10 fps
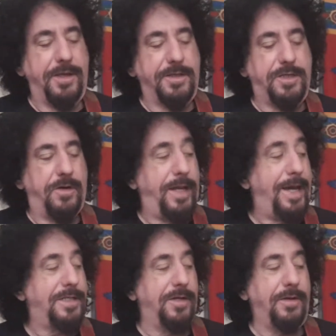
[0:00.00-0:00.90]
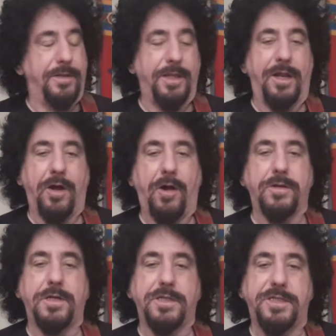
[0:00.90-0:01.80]
So it has an
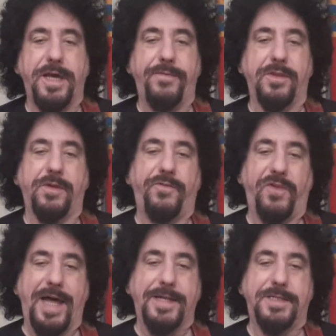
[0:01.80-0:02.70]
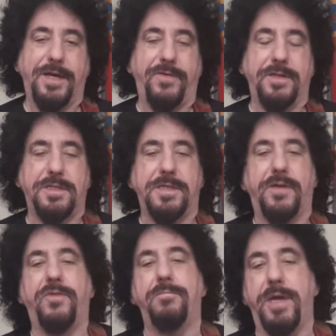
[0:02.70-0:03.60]
altered seventh, a flat 7 instead
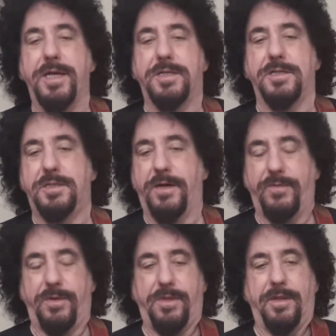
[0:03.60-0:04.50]
of a major 7th.